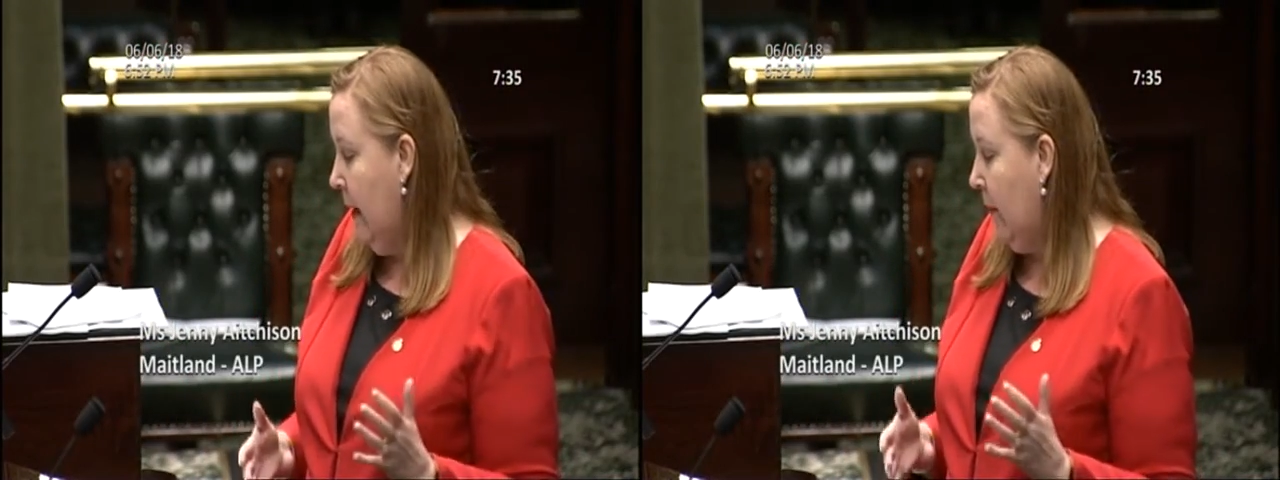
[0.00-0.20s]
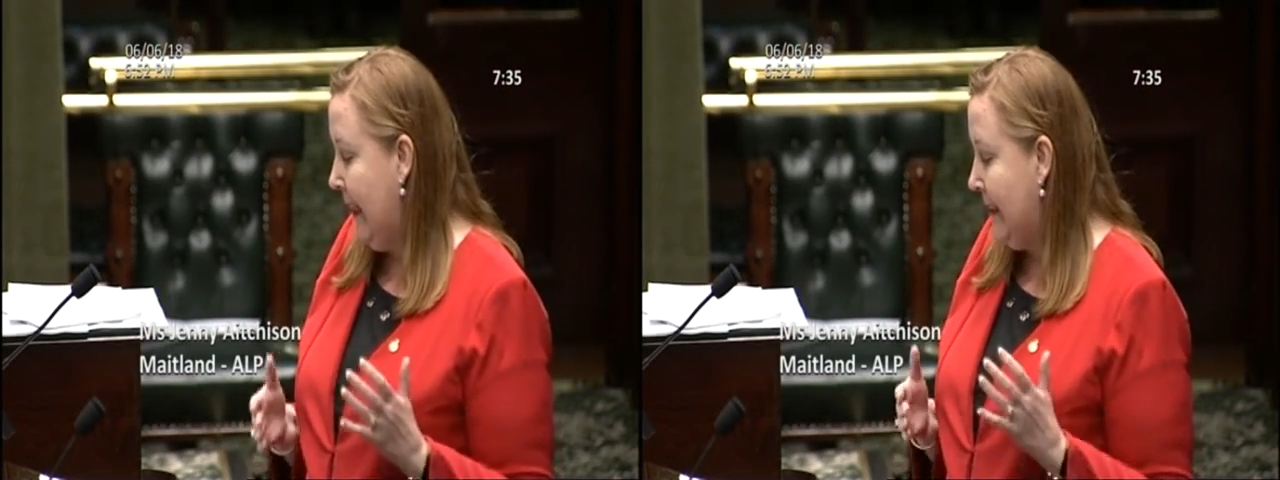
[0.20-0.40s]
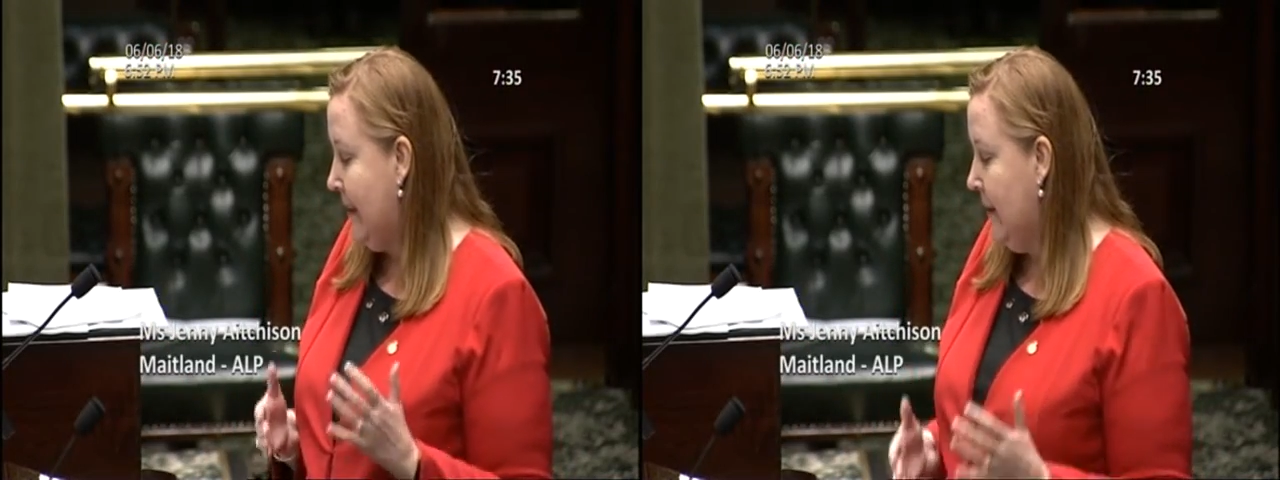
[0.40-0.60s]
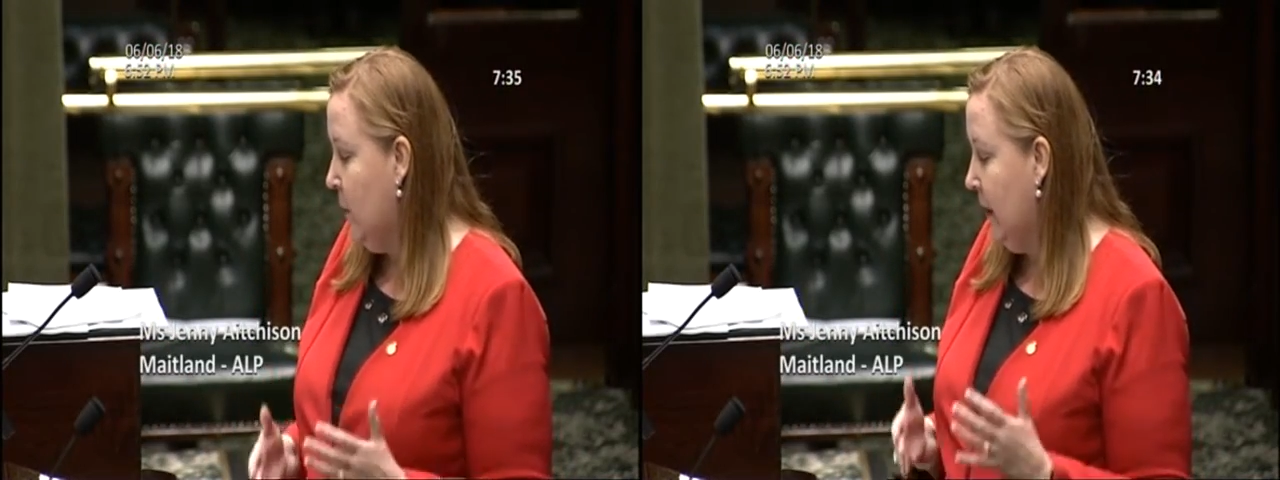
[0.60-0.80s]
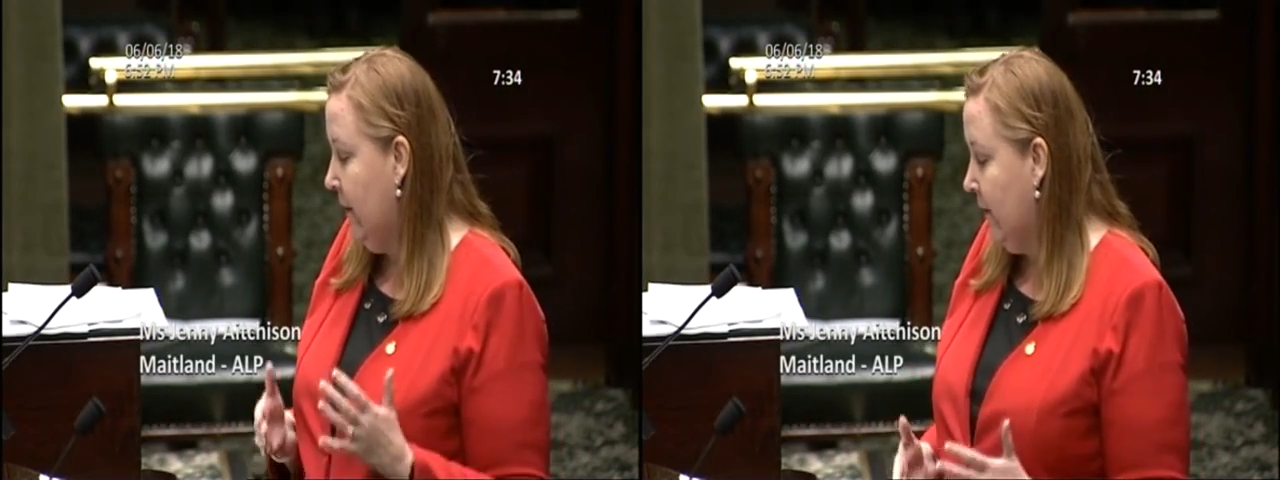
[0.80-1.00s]
we are still
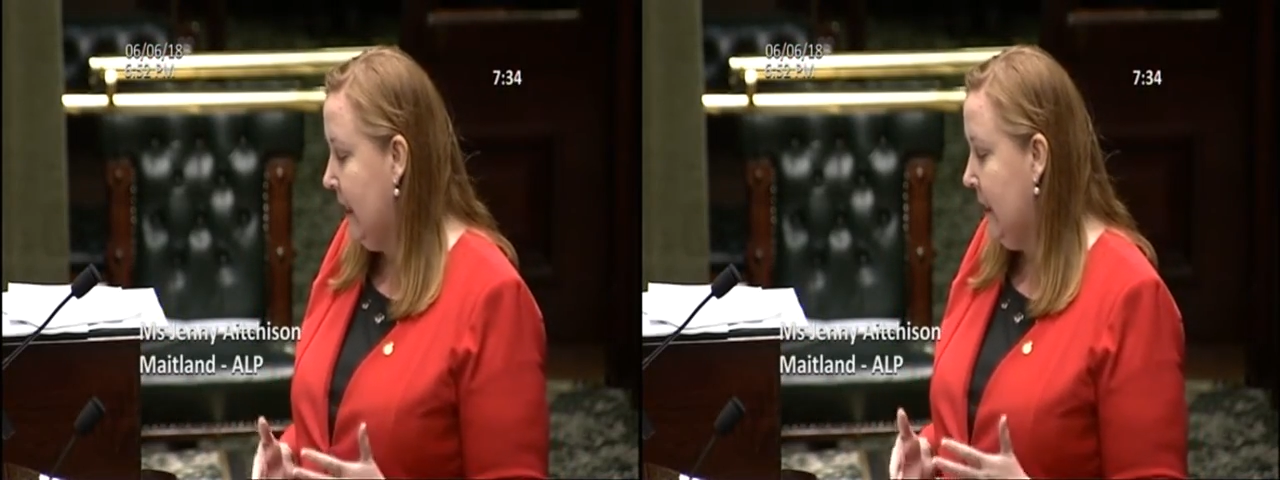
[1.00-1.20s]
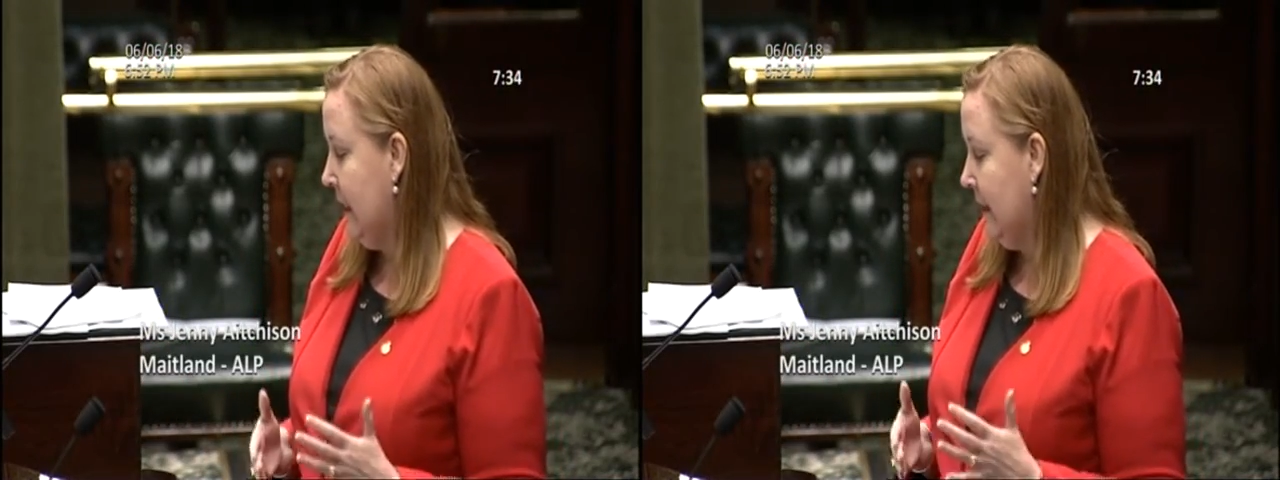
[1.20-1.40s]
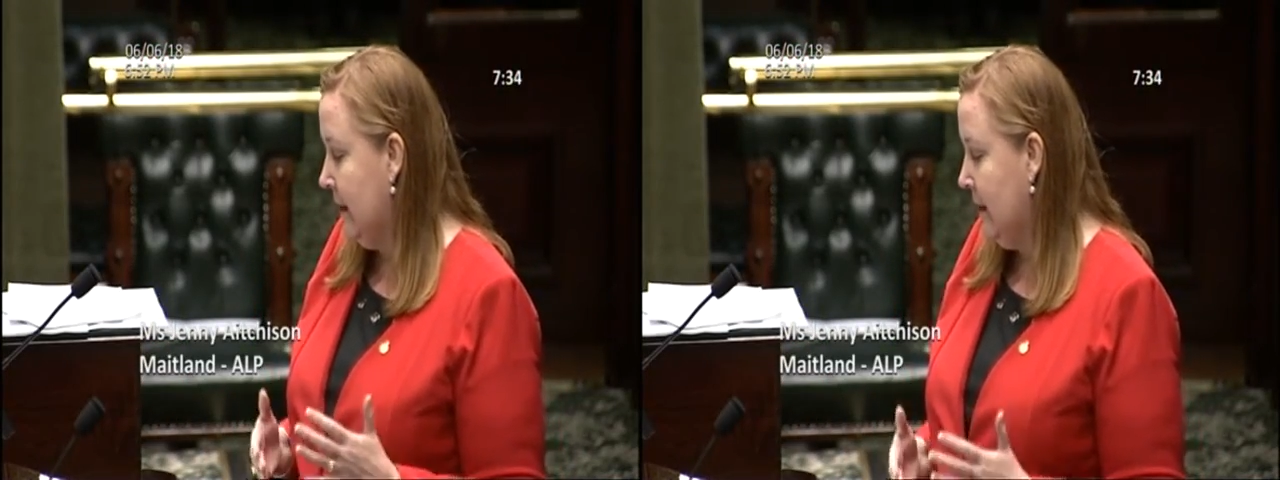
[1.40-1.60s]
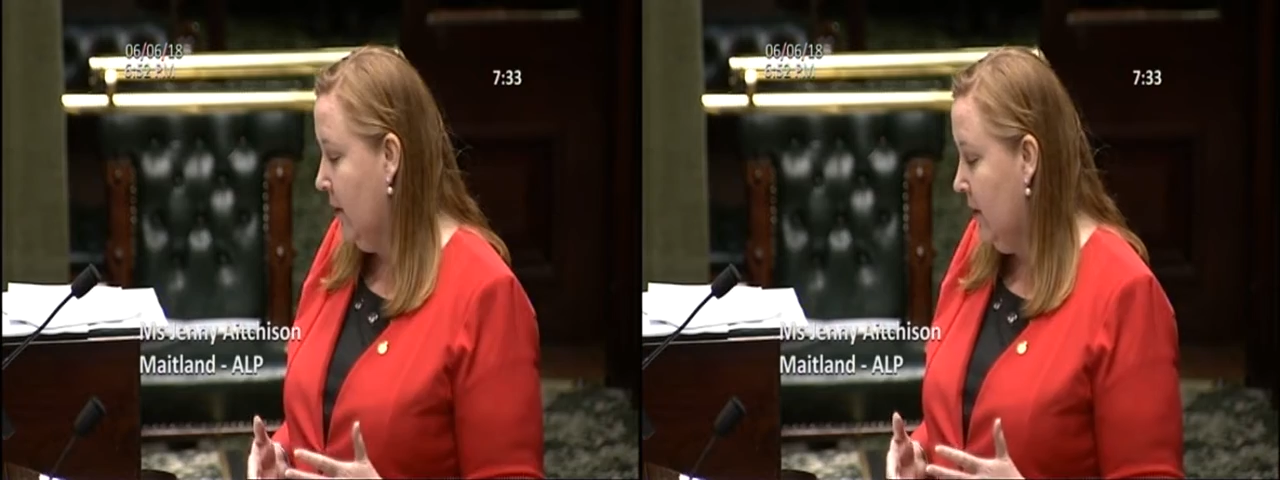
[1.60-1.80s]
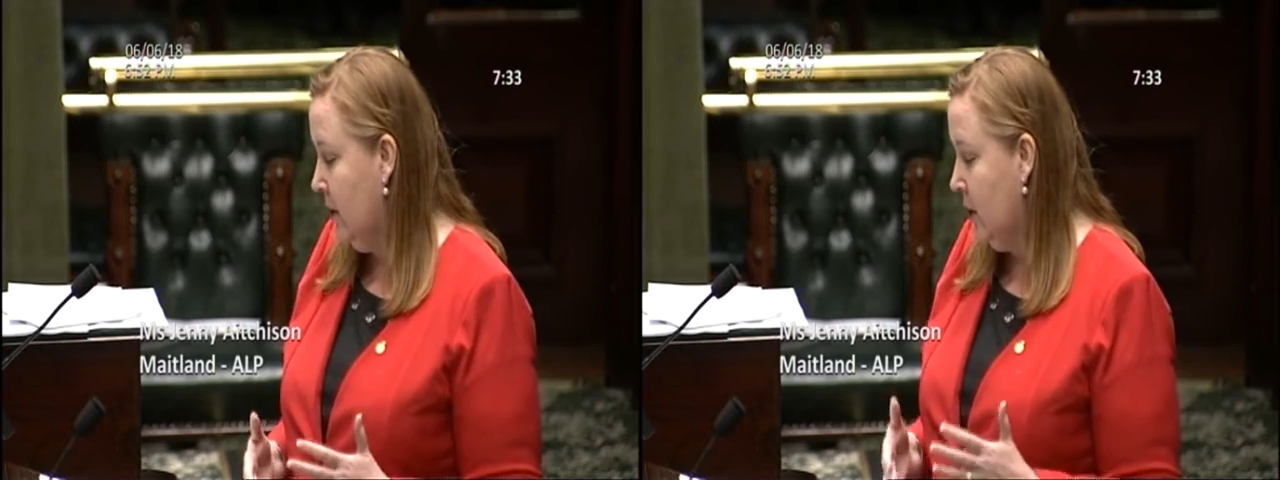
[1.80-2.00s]
confronting a
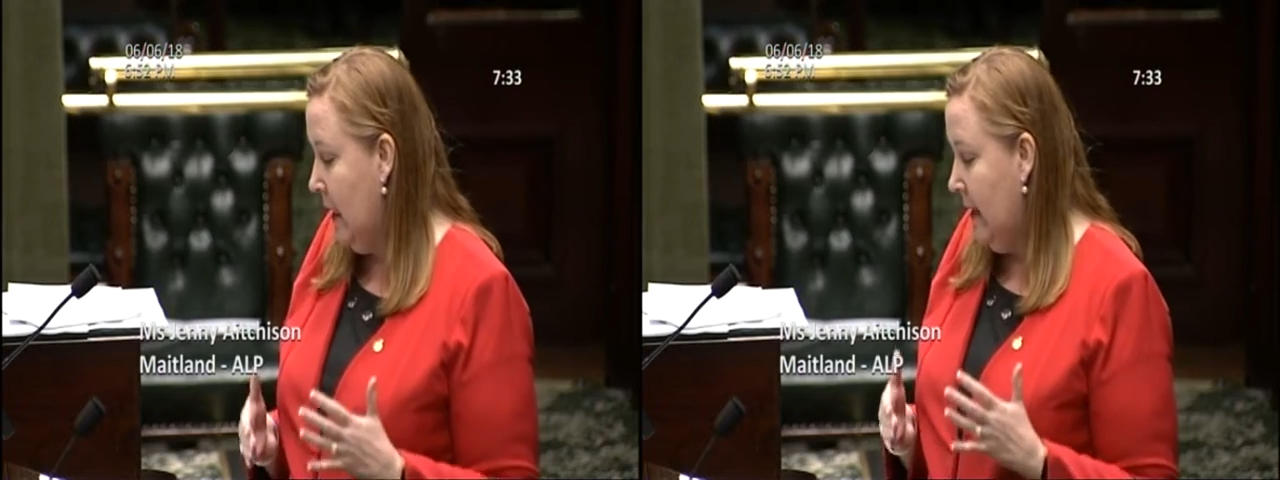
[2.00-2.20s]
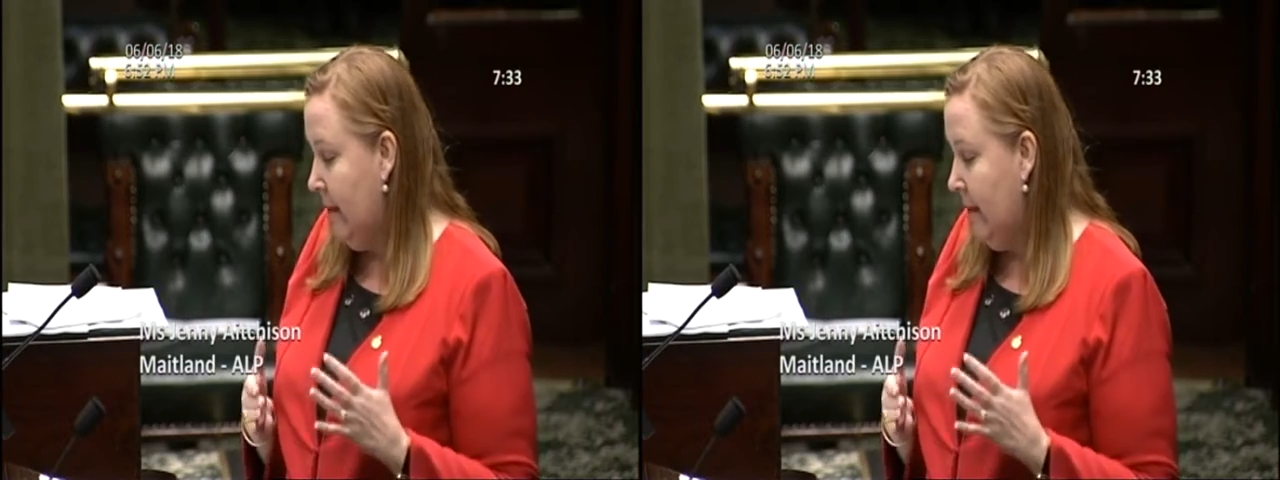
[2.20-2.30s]
scourge